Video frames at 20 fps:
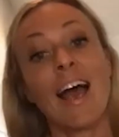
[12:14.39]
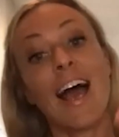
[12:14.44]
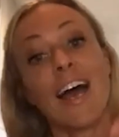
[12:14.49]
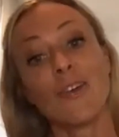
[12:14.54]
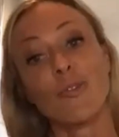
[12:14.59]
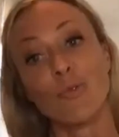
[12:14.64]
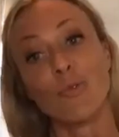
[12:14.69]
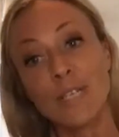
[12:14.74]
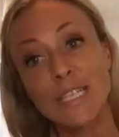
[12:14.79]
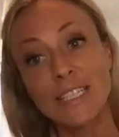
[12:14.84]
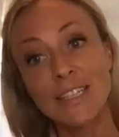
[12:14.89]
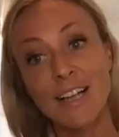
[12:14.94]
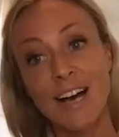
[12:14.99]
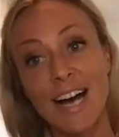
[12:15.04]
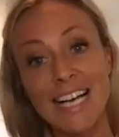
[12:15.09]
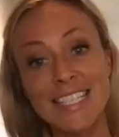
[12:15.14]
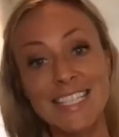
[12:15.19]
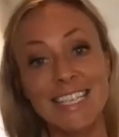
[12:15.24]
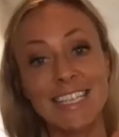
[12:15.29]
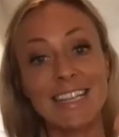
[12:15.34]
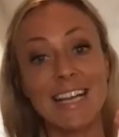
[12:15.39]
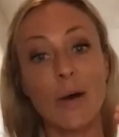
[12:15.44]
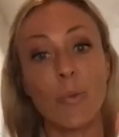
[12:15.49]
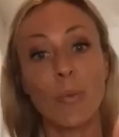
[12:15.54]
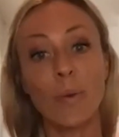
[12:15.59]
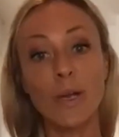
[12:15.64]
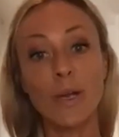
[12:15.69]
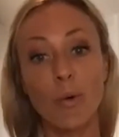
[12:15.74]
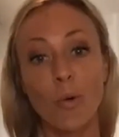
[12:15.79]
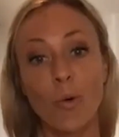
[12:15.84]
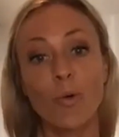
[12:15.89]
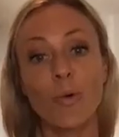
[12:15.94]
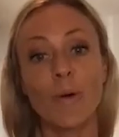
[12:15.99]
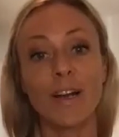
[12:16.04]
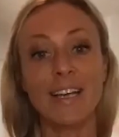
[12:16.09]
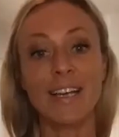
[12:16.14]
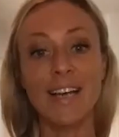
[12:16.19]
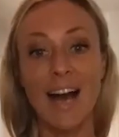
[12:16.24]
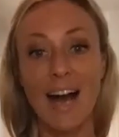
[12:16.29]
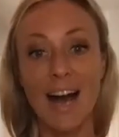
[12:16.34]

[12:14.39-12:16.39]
And realizing that we already